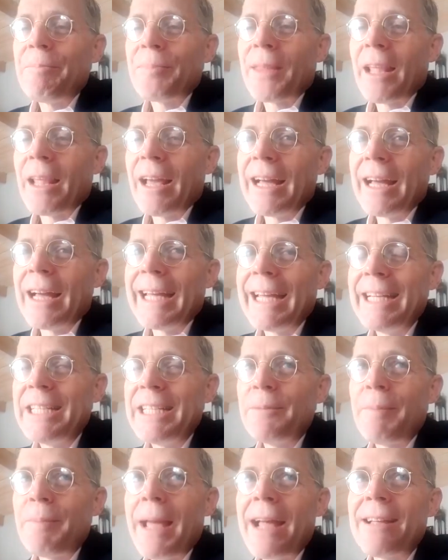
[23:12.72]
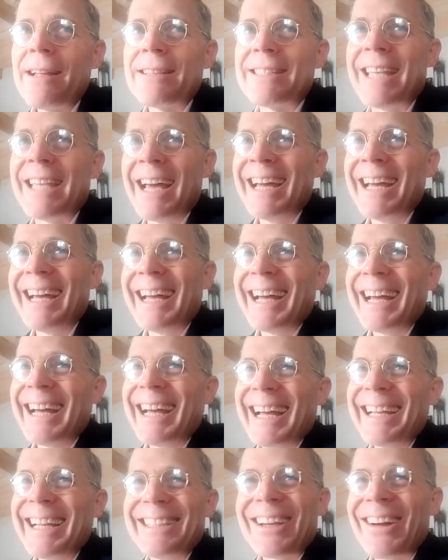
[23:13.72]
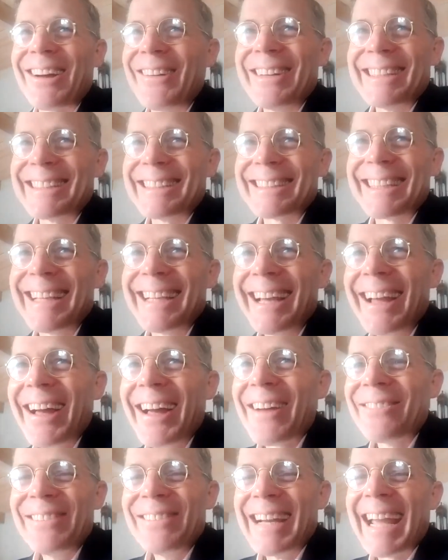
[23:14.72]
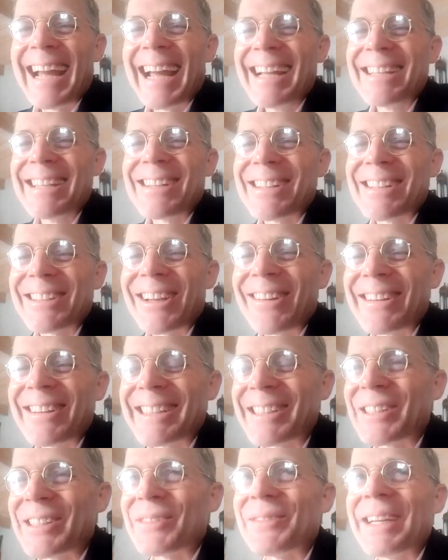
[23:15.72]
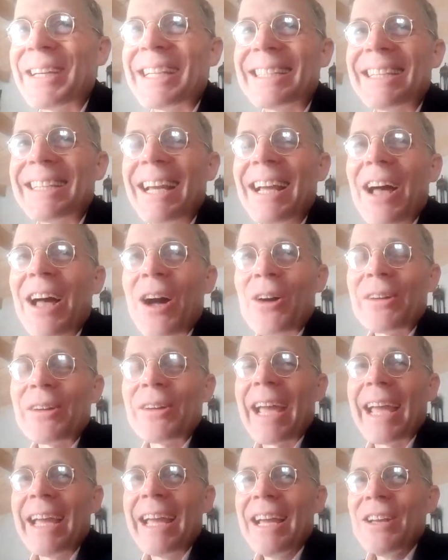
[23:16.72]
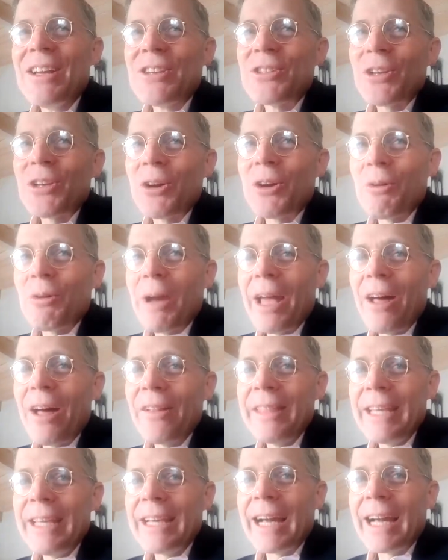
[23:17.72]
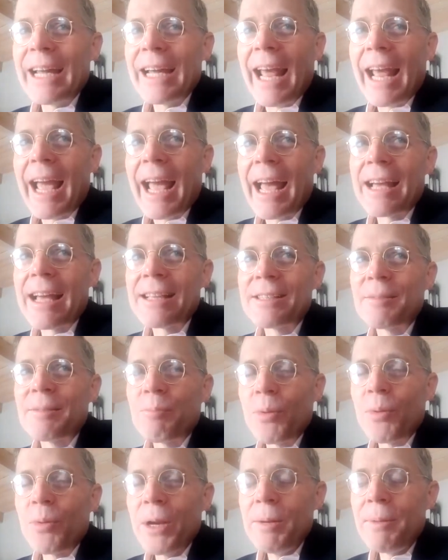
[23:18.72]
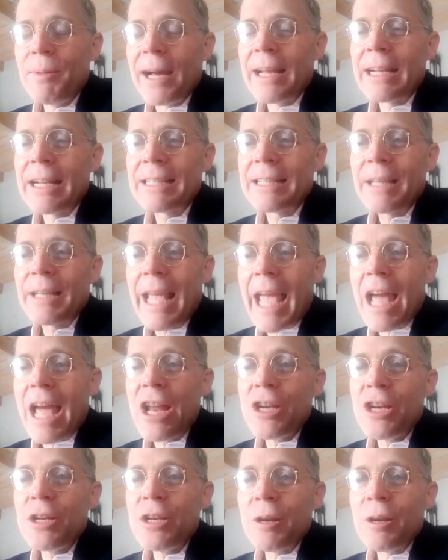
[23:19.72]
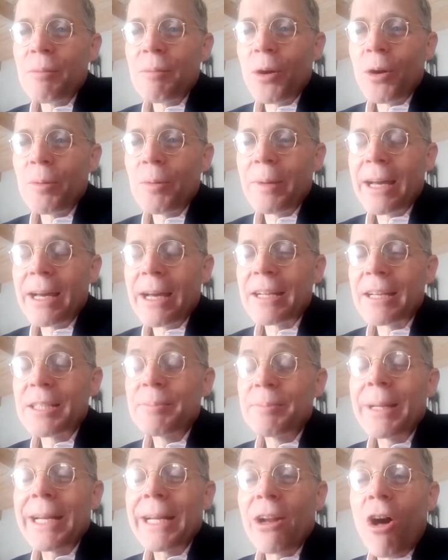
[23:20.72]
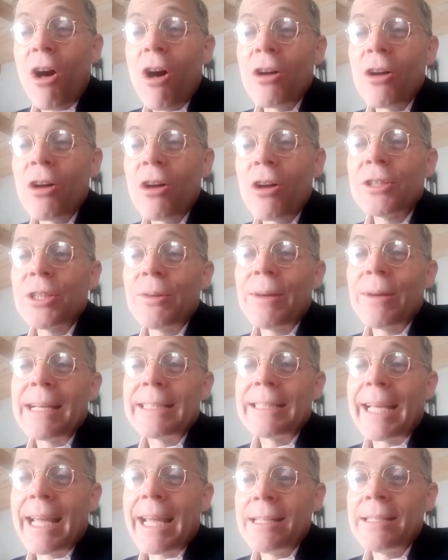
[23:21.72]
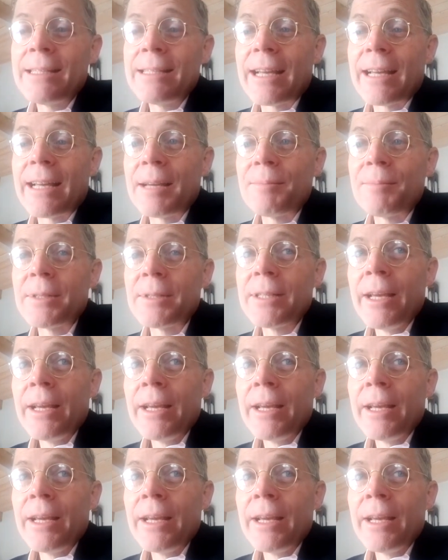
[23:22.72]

uh, it depends. It's always, my answer is always, it depends. Okay. So healthy gut has prebiotics and probiotics, but it also has enzymes.